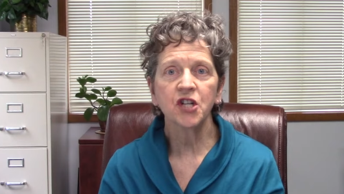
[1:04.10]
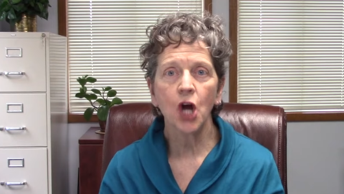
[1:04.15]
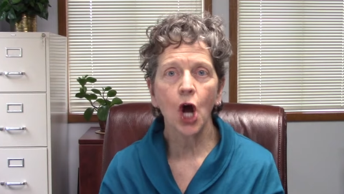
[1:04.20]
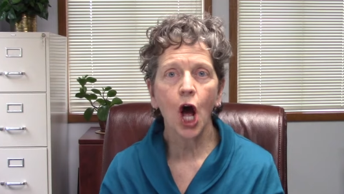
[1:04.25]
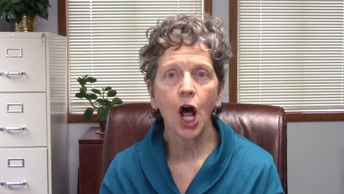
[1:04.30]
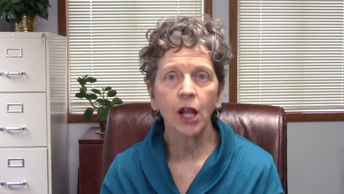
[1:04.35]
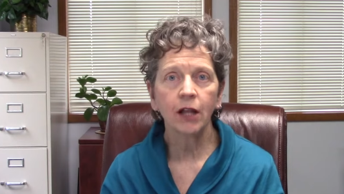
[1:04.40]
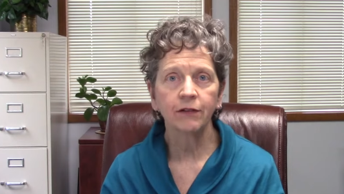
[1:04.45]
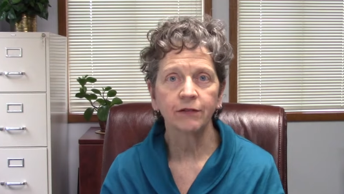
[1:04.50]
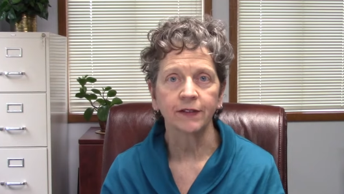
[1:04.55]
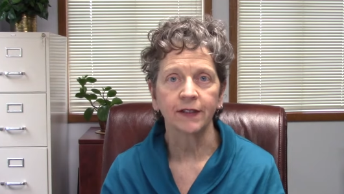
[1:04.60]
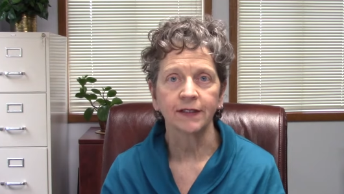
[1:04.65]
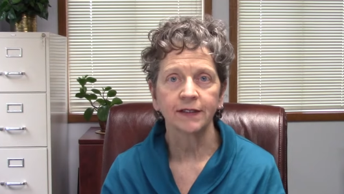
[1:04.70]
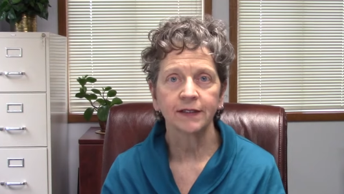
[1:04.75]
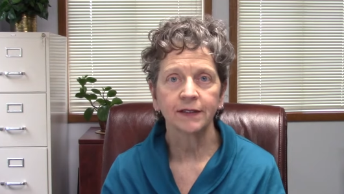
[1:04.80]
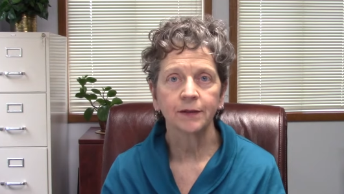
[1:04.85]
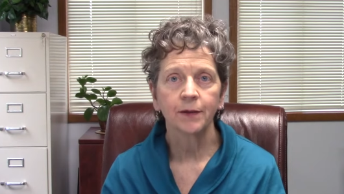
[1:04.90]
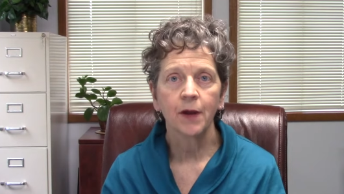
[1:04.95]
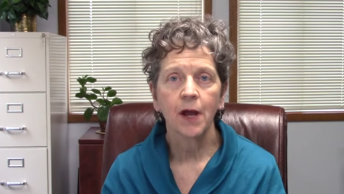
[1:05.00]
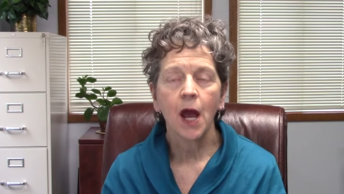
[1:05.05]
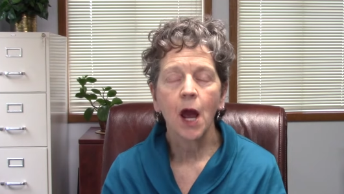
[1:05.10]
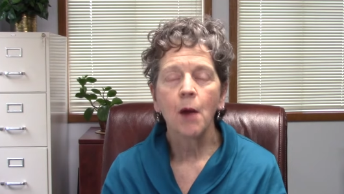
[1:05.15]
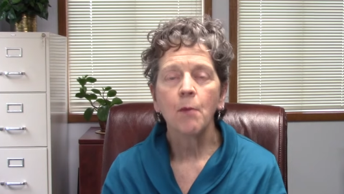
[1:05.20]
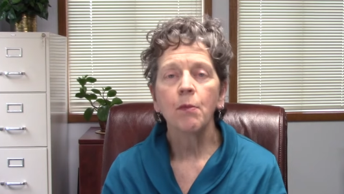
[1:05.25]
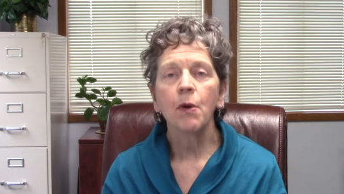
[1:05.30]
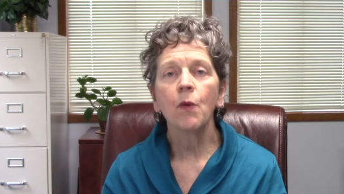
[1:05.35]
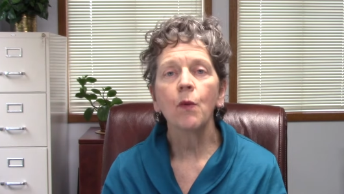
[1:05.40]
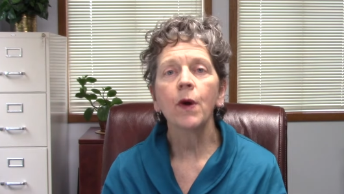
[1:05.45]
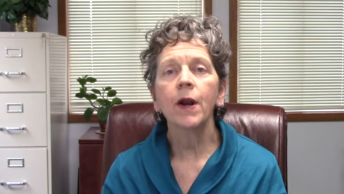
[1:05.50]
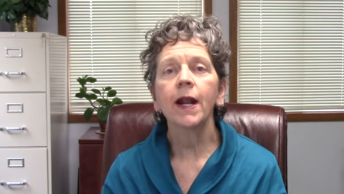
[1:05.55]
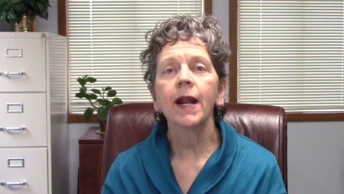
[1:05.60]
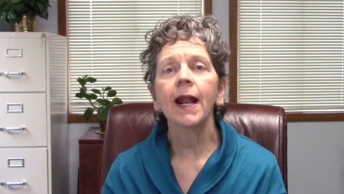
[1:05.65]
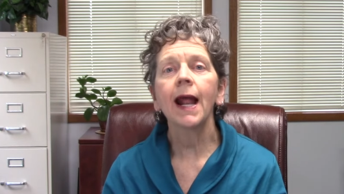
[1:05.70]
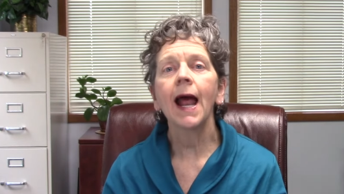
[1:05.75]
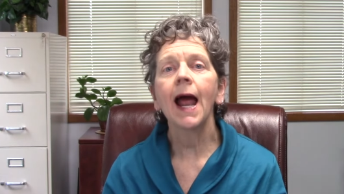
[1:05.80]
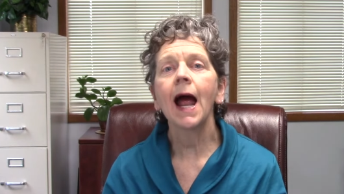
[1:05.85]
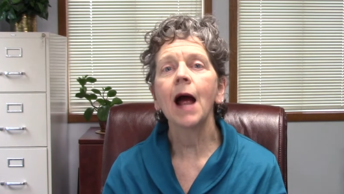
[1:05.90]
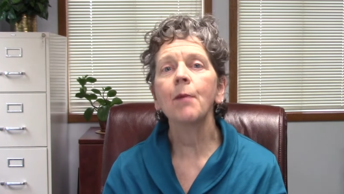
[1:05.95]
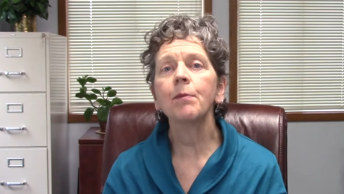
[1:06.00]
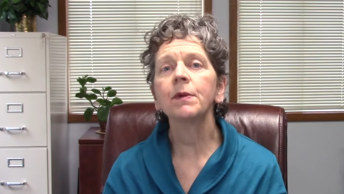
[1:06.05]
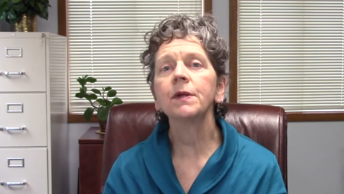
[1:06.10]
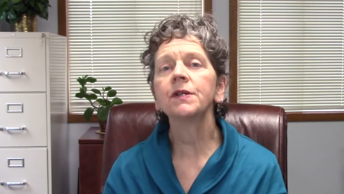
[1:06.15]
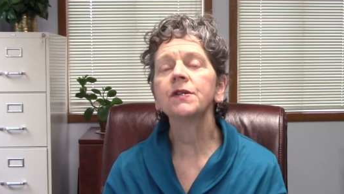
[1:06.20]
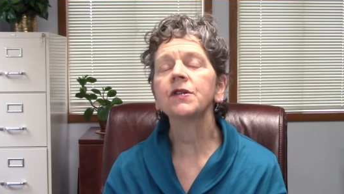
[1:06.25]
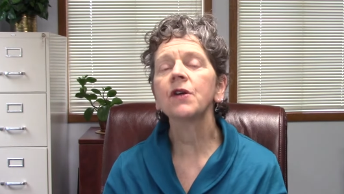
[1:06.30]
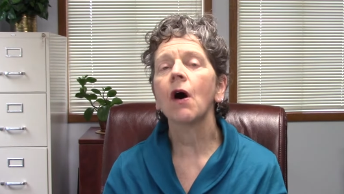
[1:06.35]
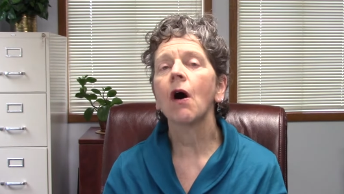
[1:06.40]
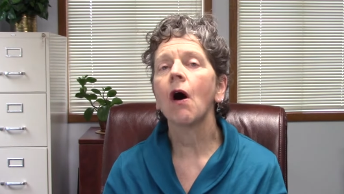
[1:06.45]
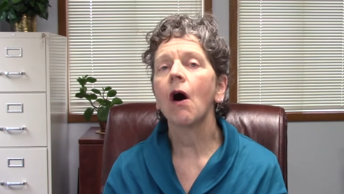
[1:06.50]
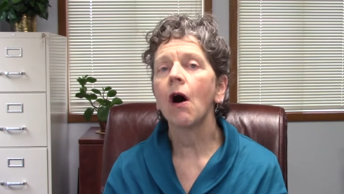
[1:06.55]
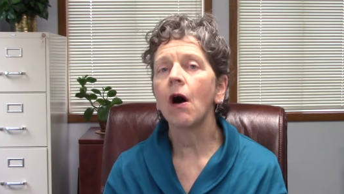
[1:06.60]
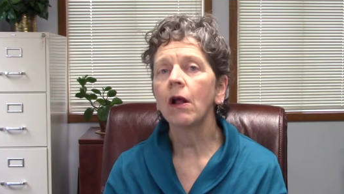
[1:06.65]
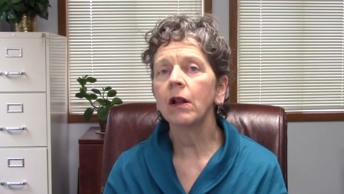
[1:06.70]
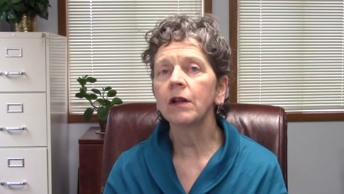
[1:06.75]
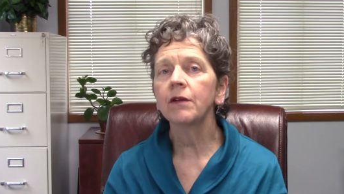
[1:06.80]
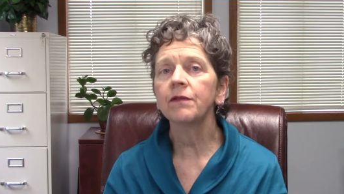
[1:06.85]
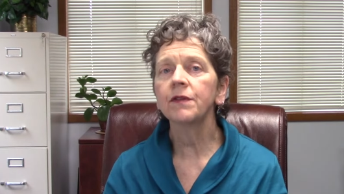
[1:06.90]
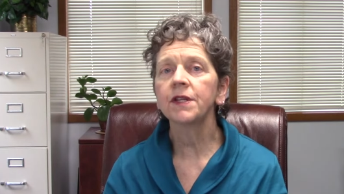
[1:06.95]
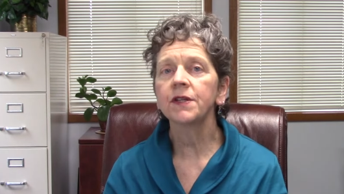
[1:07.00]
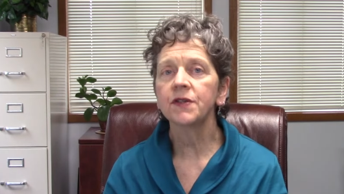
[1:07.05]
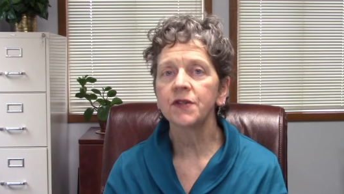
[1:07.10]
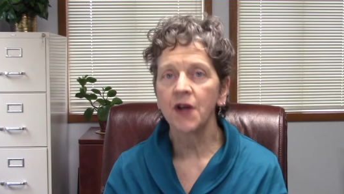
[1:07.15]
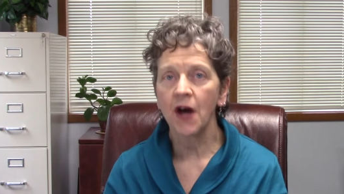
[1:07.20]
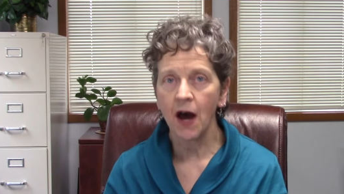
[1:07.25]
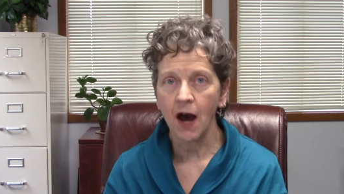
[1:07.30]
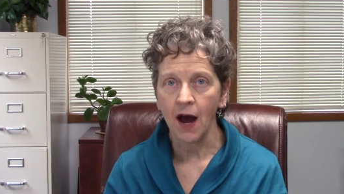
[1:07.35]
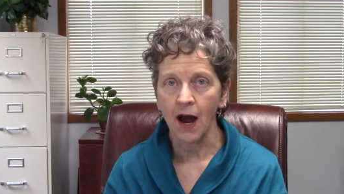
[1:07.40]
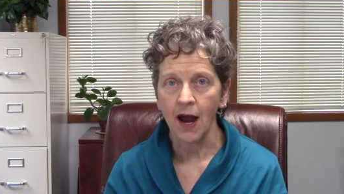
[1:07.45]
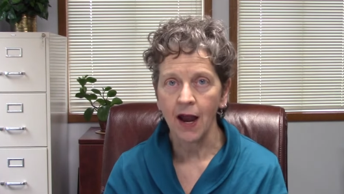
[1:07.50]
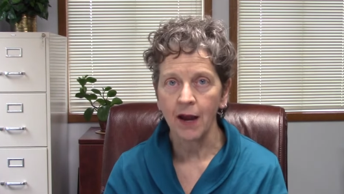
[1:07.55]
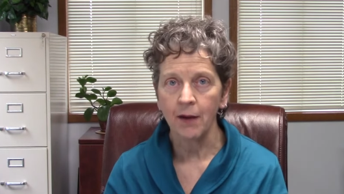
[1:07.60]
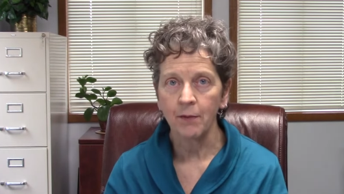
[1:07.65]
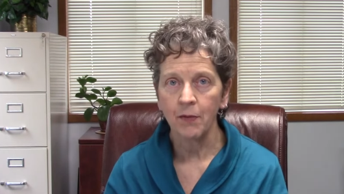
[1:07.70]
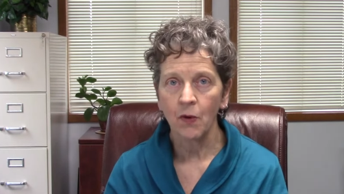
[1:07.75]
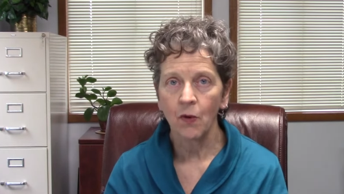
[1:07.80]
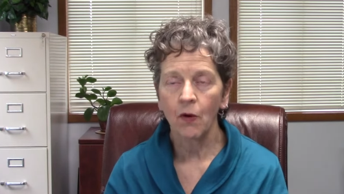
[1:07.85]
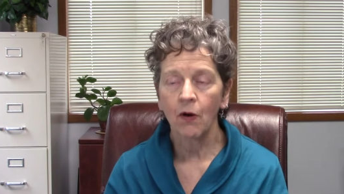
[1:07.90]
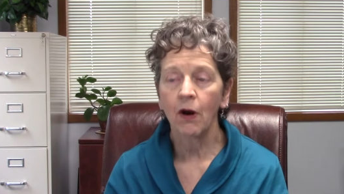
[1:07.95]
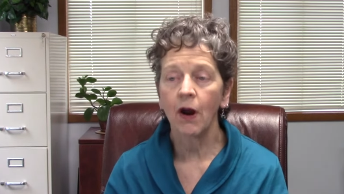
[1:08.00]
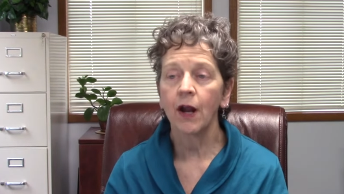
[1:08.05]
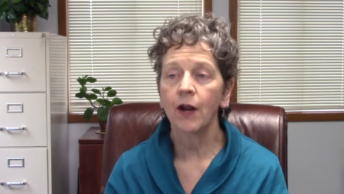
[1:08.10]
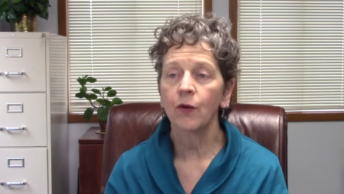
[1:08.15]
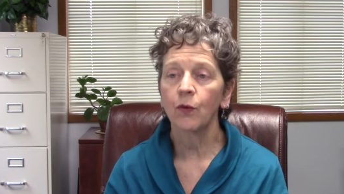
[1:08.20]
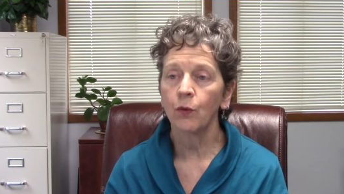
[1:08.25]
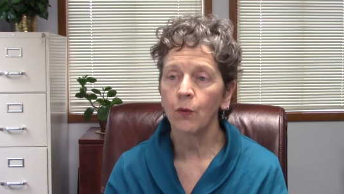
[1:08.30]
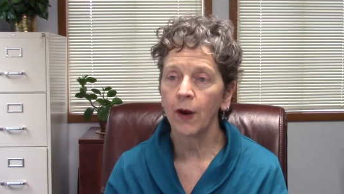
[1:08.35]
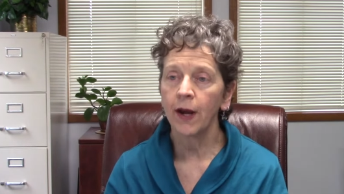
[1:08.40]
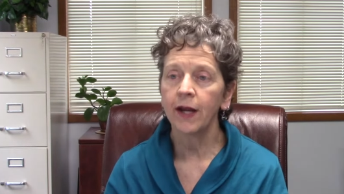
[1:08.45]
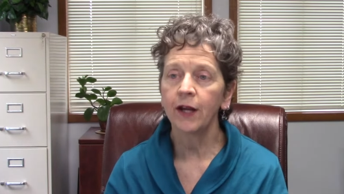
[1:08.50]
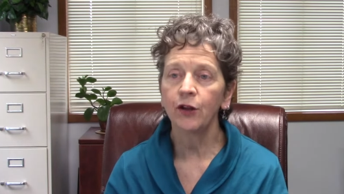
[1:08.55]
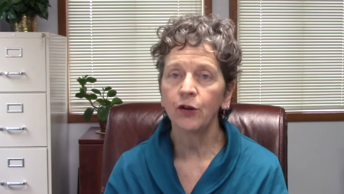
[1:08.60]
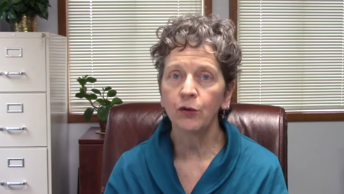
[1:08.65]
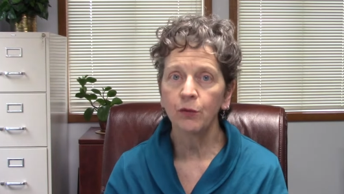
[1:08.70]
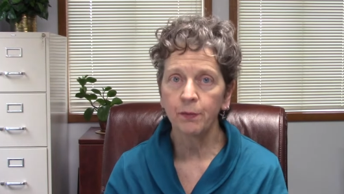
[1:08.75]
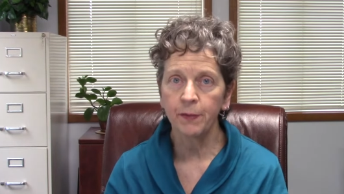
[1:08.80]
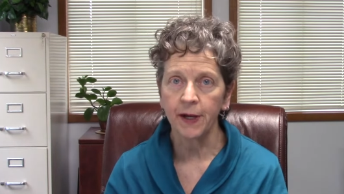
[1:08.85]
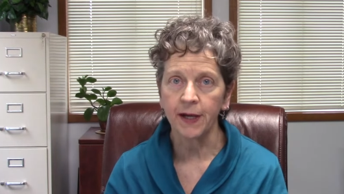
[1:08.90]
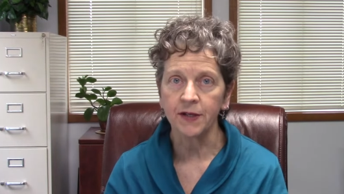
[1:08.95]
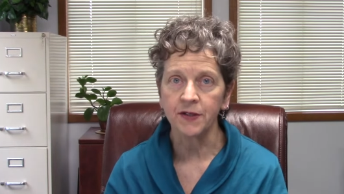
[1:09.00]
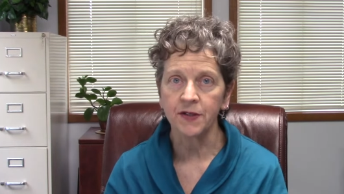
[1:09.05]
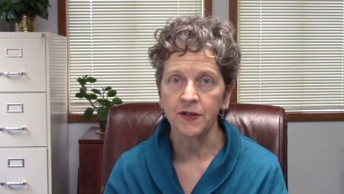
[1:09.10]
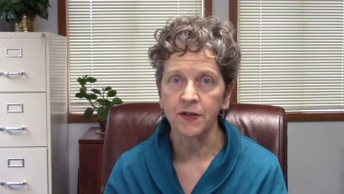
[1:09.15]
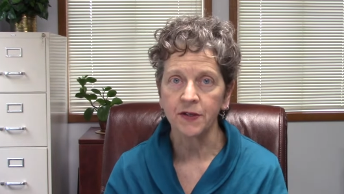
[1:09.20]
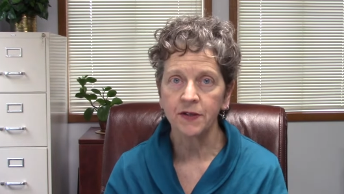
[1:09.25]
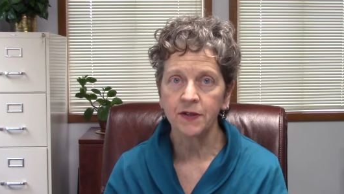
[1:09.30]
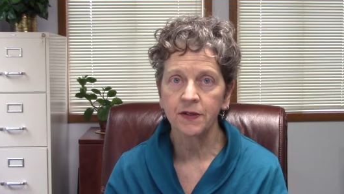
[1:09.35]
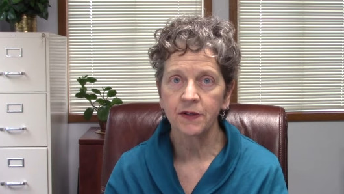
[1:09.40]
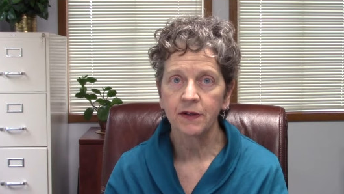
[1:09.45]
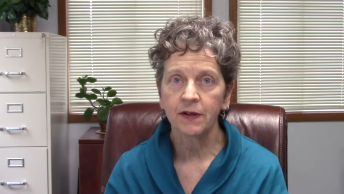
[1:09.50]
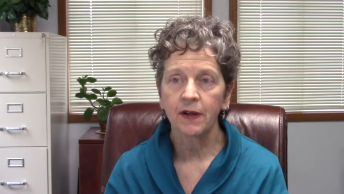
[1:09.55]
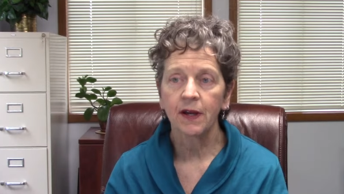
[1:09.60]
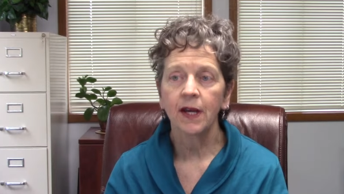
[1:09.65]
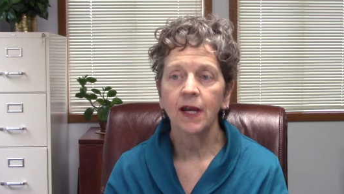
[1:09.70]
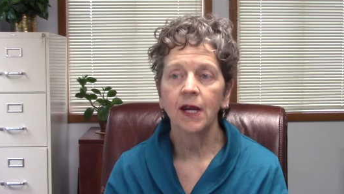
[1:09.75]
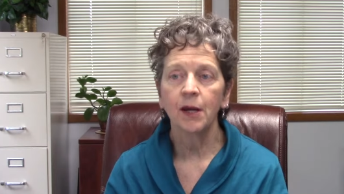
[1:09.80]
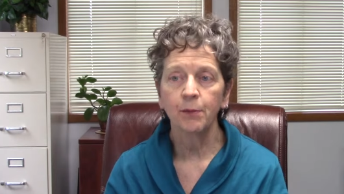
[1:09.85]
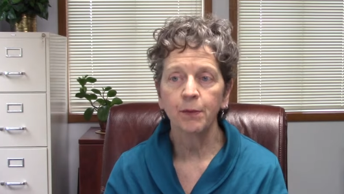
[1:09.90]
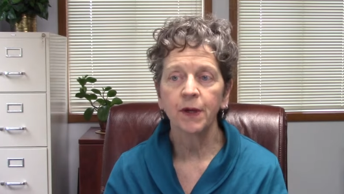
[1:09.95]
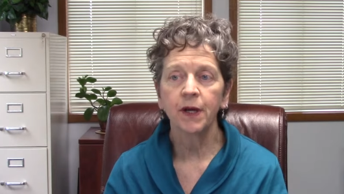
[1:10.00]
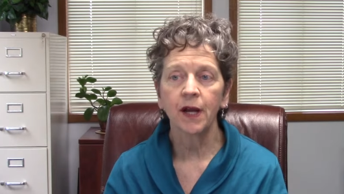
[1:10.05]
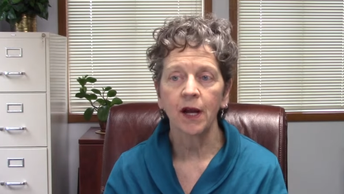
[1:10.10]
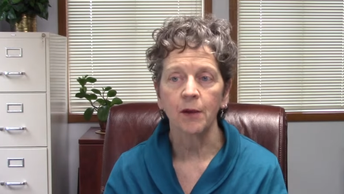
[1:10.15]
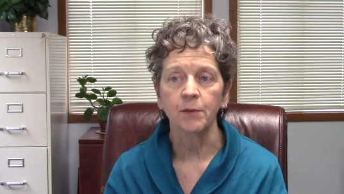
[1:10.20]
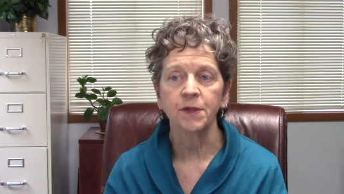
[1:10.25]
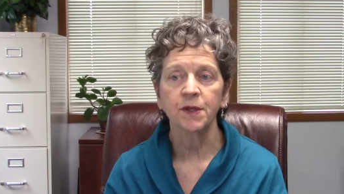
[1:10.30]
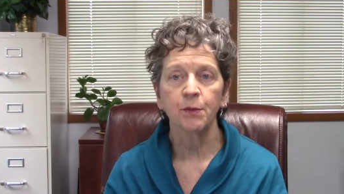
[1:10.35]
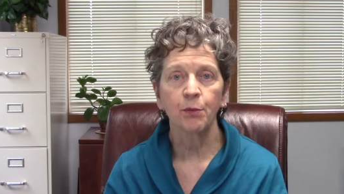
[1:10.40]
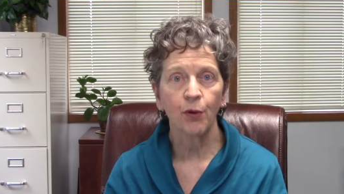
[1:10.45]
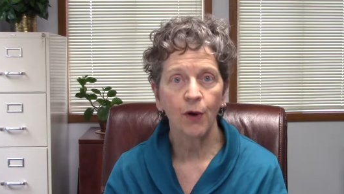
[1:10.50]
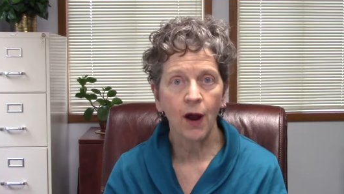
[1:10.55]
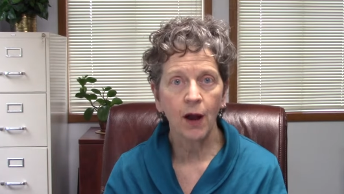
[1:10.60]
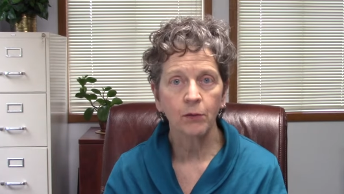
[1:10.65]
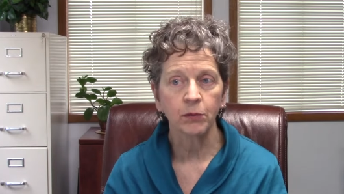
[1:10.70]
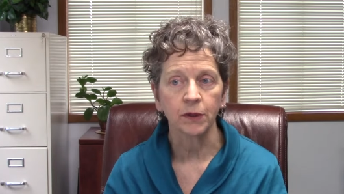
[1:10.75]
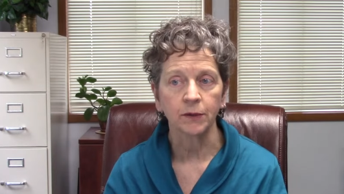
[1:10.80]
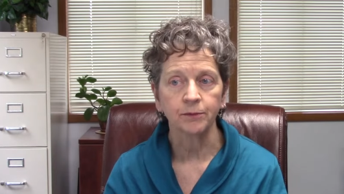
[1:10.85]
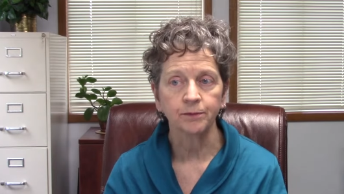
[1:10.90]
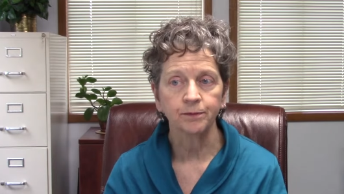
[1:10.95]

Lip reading: all of us. But when it happens all of the time or on a regular basis, it becomes a problem.